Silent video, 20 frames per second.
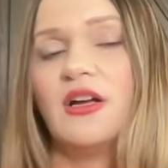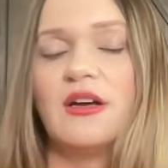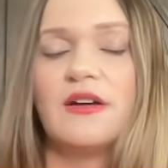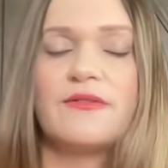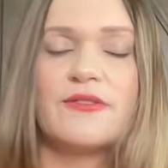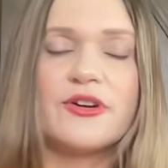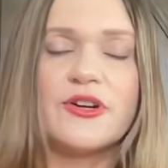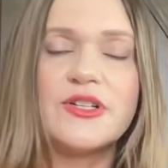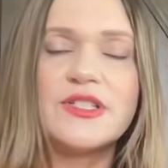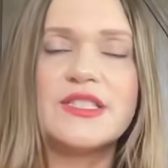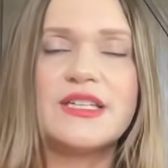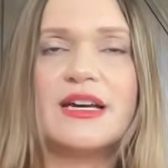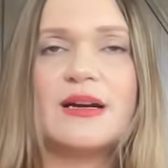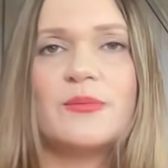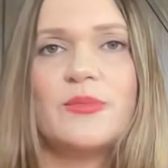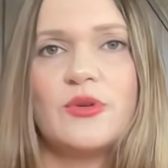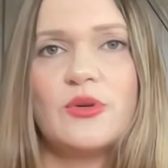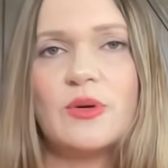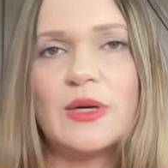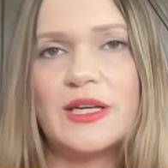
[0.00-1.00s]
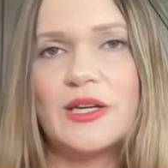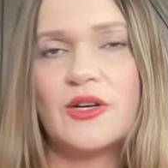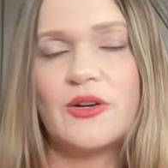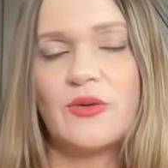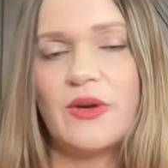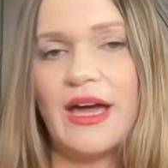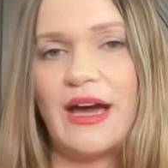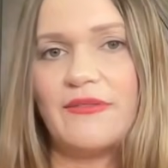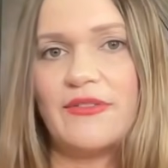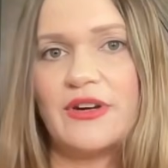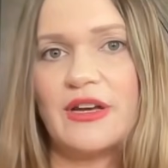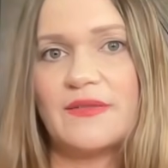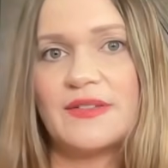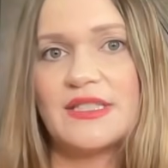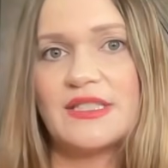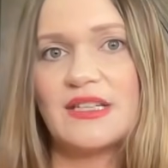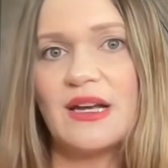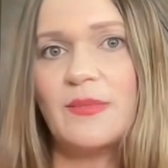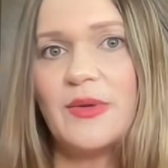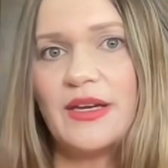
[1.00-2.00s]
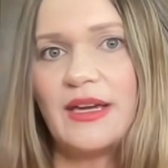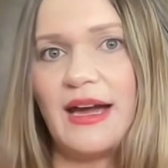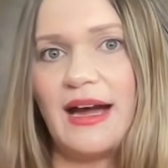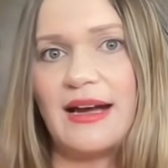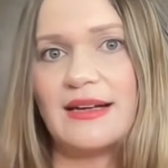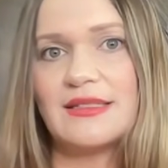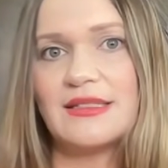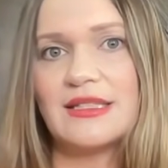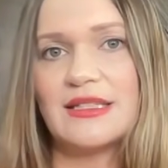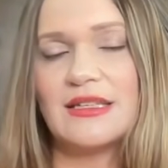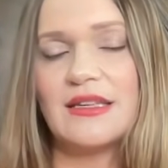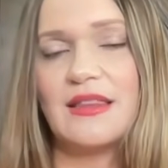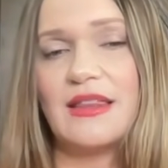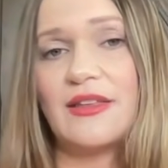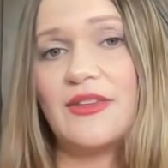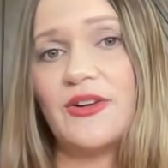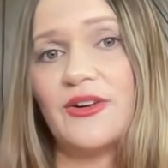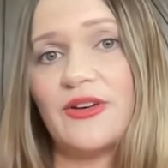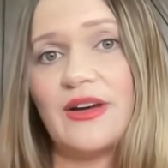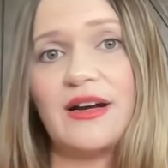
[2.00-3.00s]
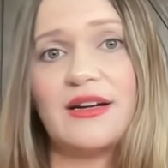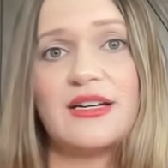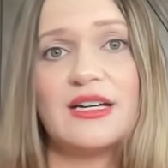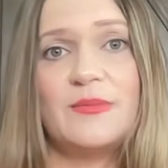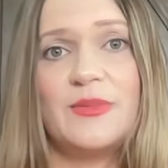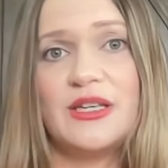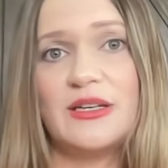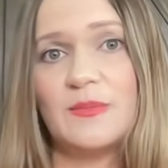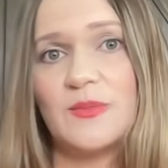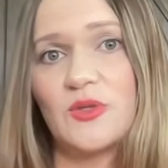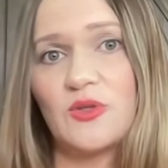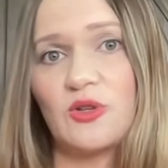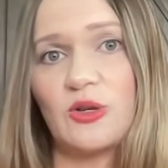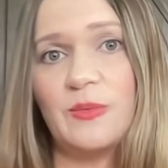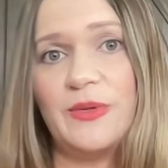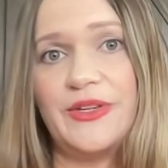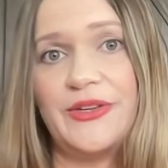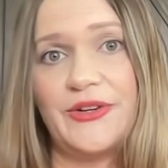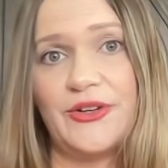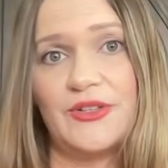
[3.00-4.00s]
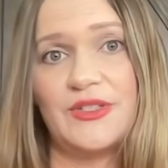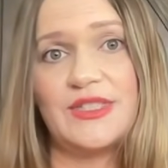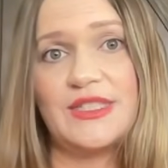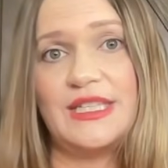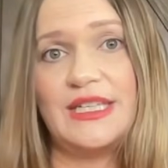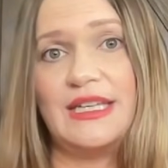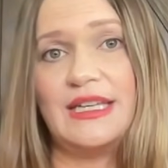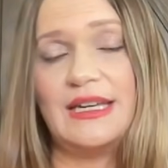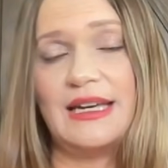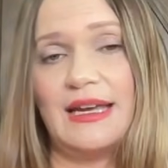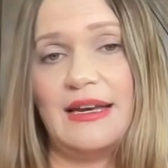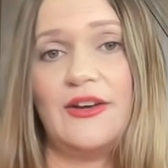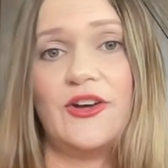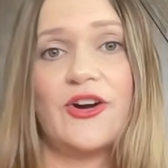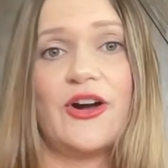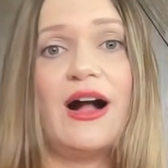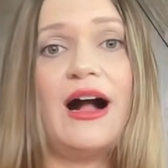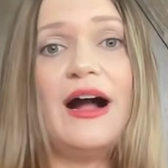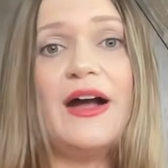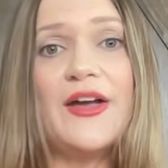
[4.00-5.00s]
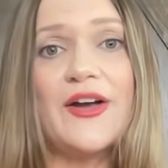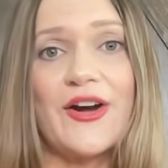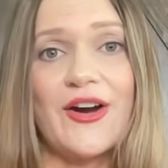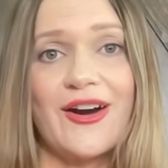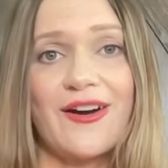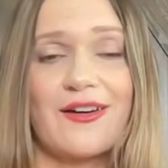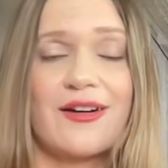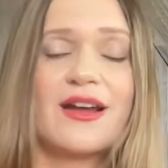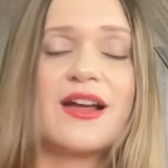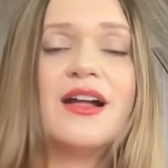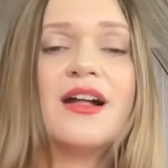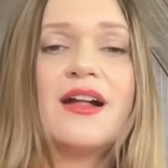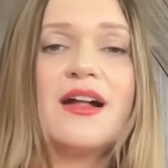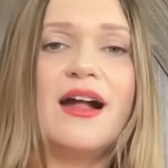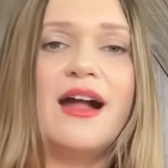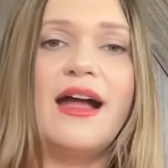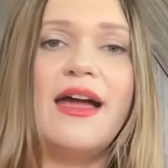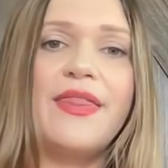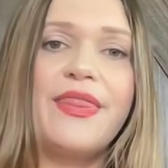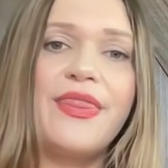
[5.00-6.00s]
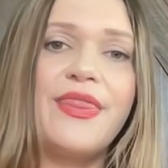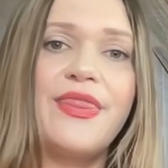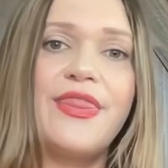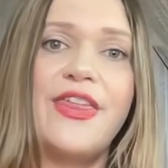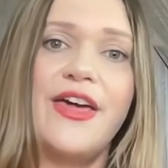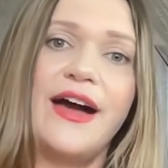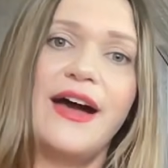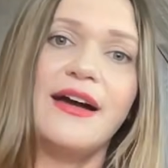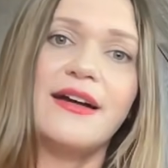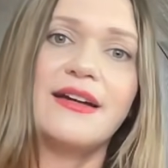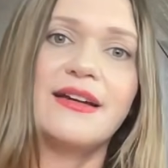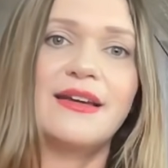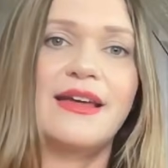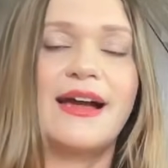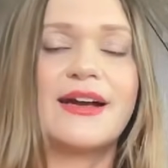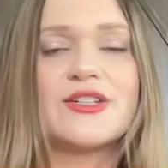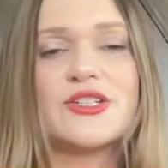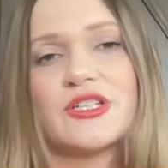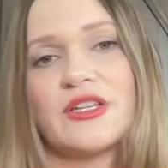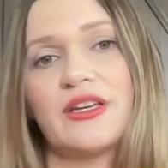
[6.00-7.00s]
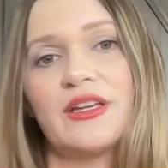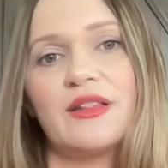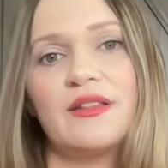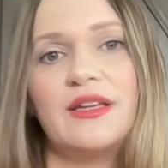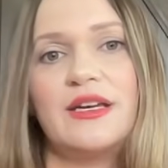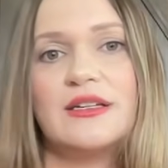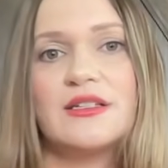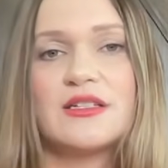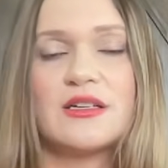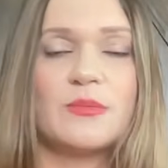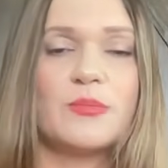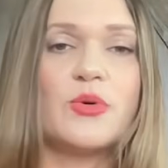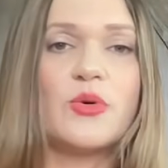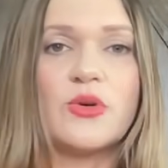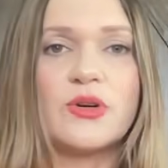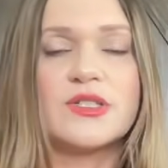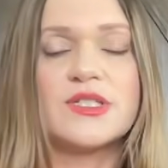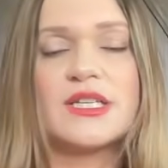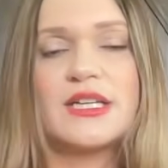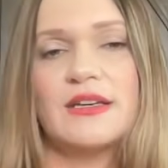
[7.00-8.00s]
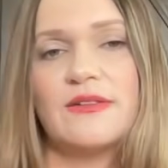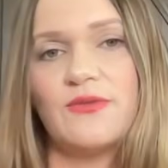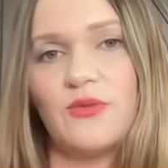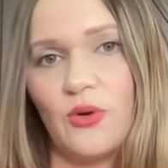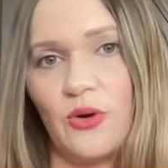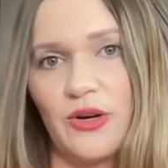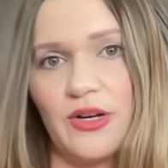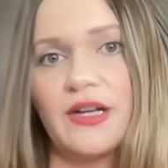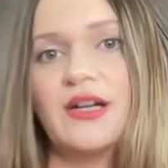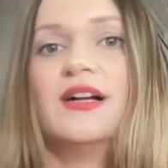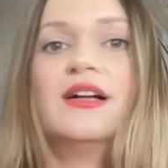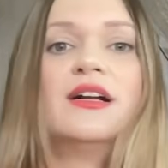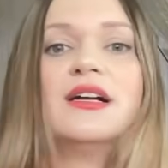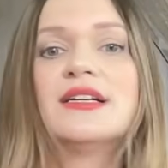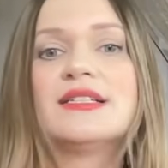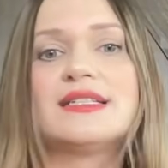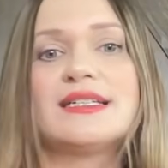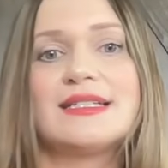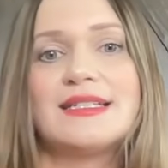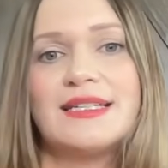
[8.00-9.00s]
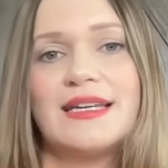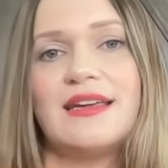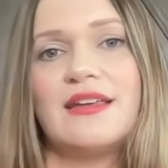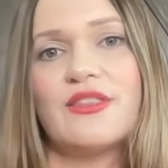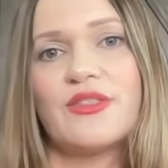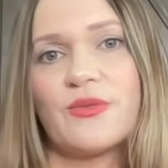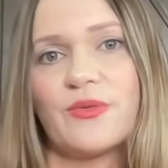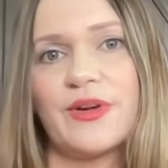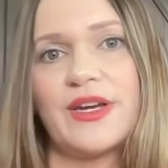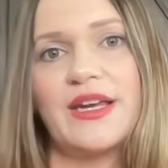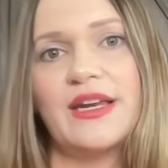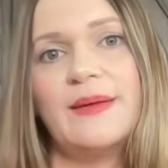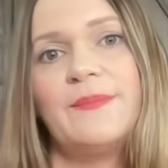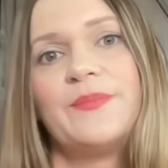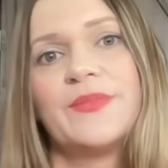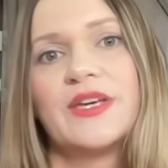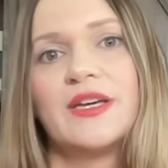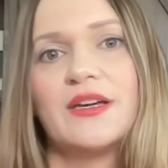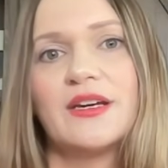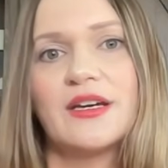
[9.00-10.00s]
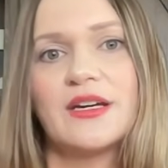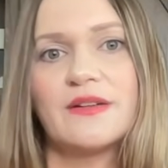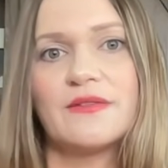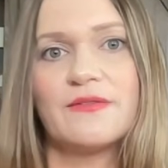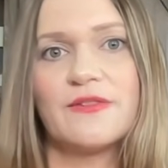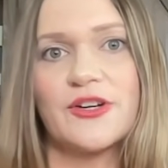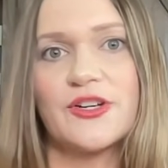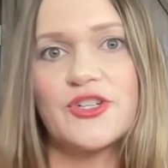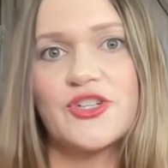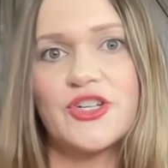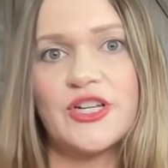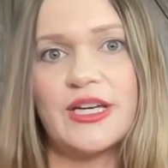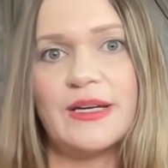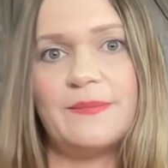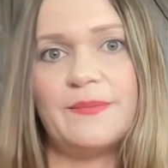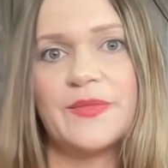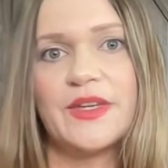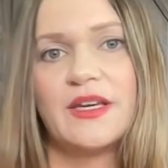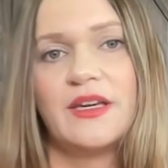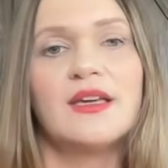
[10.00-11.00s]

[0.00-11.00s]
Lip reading: For example, when you don't have enough stomach acid, then you're not going to be absorbing your zinc and your iron, and that can actually lead to poor T4 to T3 conversion.